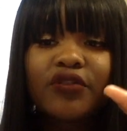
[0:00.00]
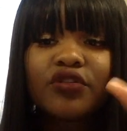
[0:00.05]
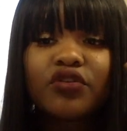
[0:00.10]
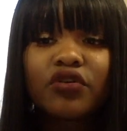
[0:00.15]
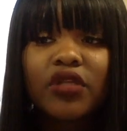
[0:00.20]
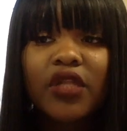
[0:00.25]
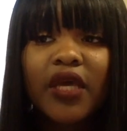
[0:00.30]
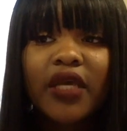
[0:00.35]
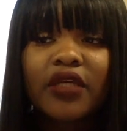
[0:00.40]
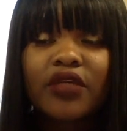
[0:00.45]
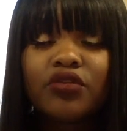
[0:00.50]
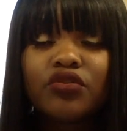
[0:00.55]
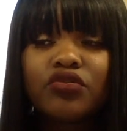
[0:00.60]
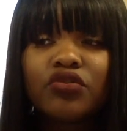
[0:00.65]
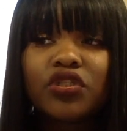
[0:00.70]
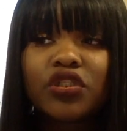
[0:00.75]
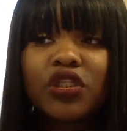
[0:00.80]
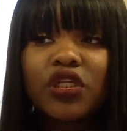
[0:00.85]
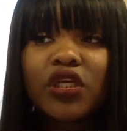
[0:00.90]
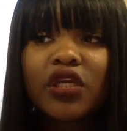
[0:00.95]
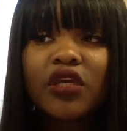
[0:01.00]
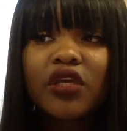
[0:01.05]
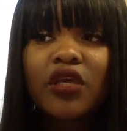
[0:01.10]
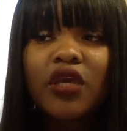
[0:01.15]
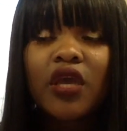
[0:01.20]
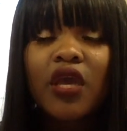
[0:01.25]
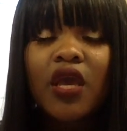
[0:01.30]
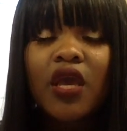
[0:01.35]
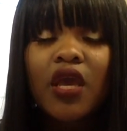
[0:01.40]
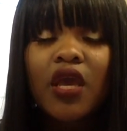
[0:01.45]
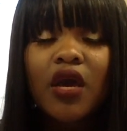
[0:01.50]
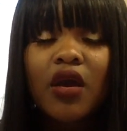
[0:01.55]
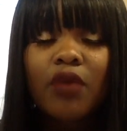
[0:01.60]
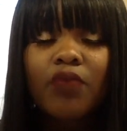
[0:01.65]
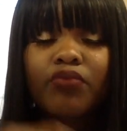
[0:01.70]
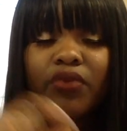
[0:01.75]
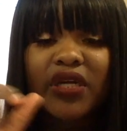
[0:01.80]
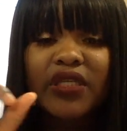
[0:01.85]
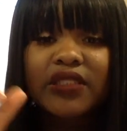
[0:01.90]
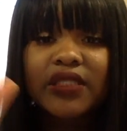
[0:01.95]
So like usually
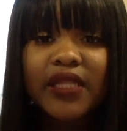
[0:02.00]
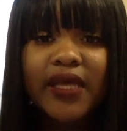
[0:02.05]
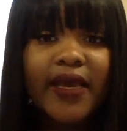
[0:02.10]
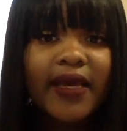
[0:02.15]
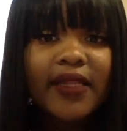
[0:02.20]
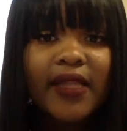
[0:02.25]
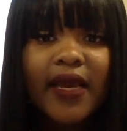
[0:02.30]
breast lag,